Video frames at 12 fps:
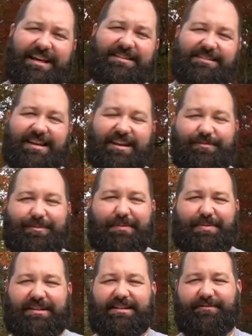next snake we
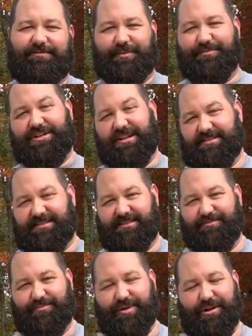picked up from
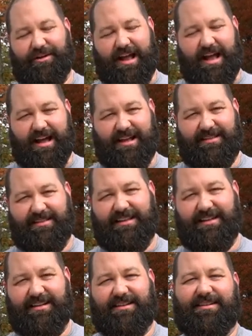Justin, we were at
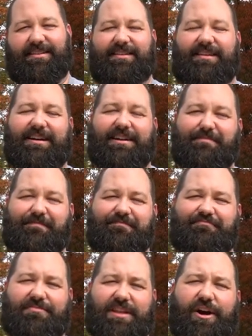the
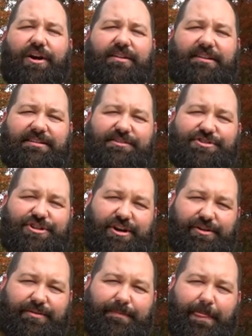Arlington
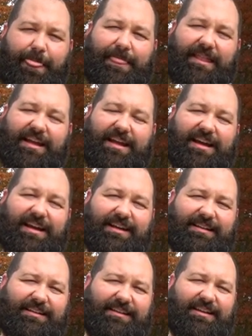show,
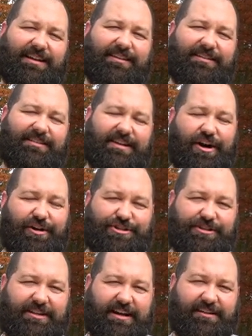and in the
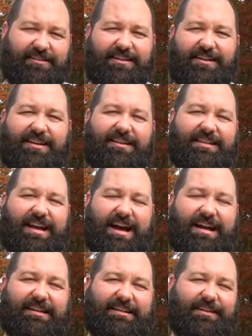auction there, they
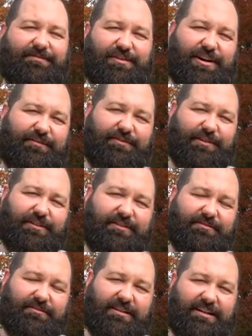had a gift card for